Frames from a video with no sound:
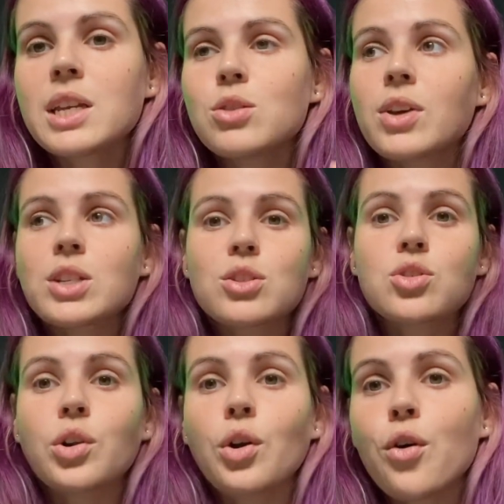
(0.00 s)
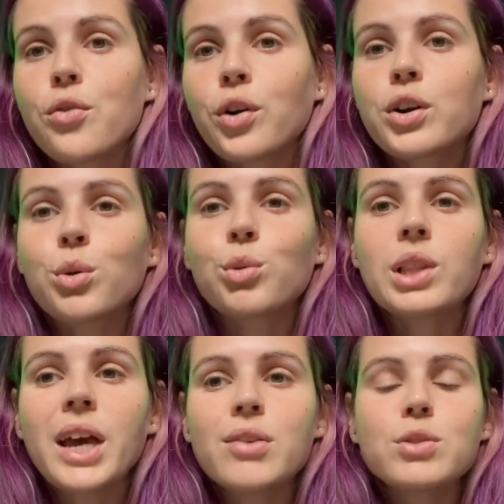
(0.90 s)
you get to start over, new
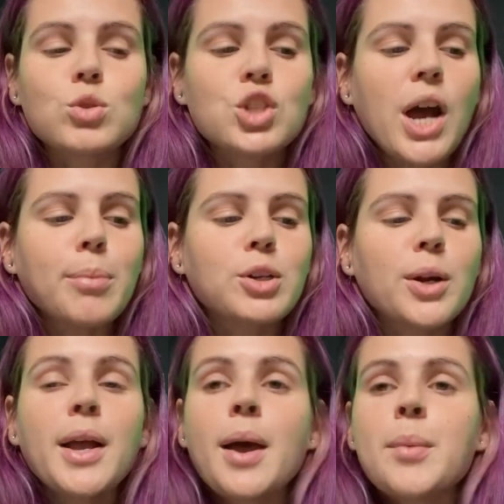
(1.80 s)
life, new chapter.